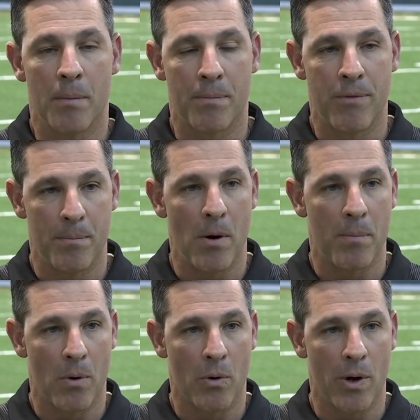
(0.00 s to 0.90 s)
football
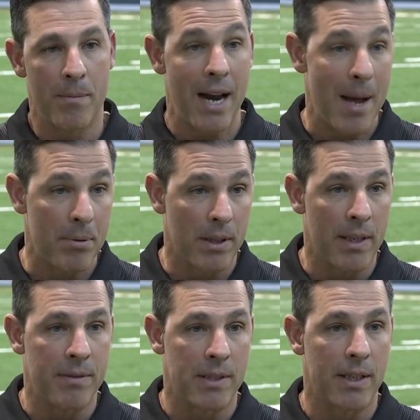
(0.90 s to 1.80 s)
program that I
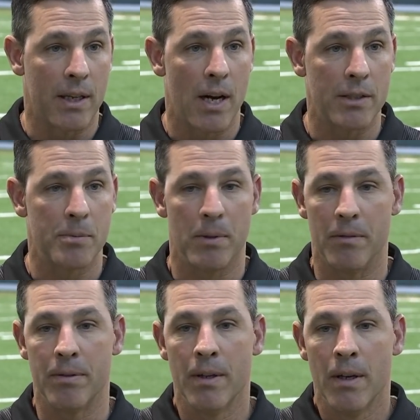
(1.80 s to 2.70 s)
believe is on the cusp
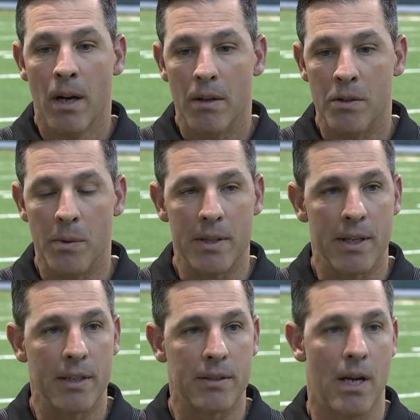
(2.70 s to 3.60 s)
of doing
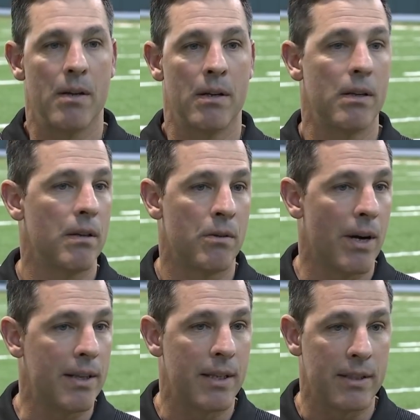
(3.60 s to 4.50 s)
things,
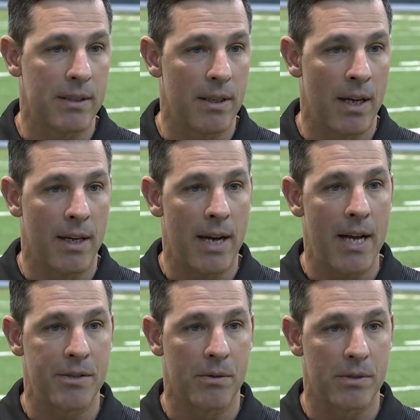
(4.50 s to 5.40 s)
great things on a
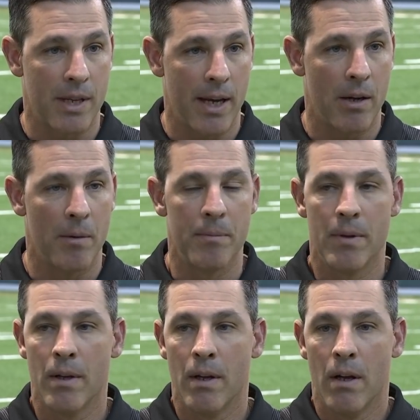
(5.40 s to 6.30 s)
national scale.
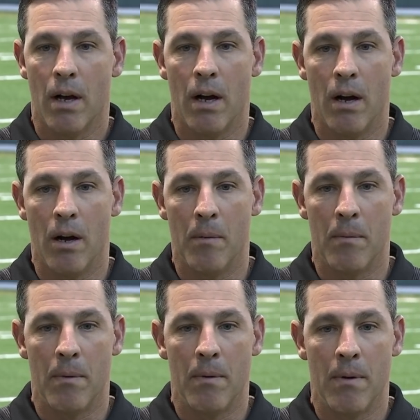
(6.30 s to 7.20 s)

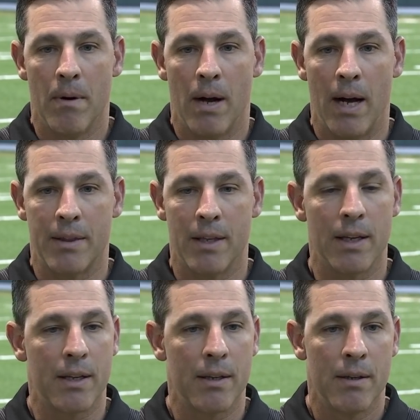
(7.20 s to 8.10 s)
I
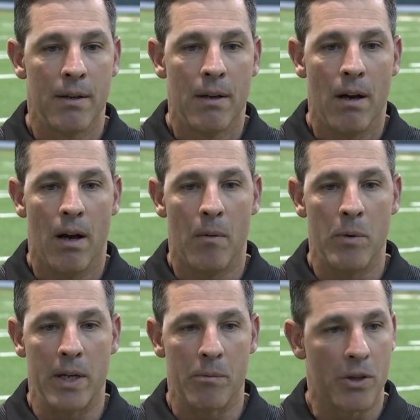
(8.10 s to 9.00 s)
think
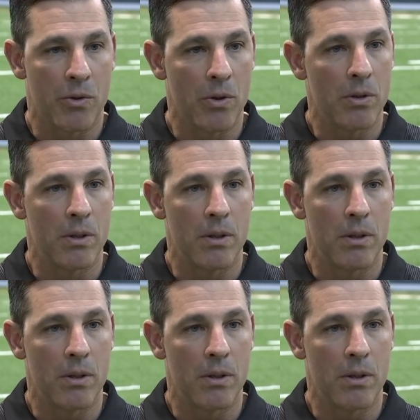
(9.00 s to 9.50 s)
we can recruit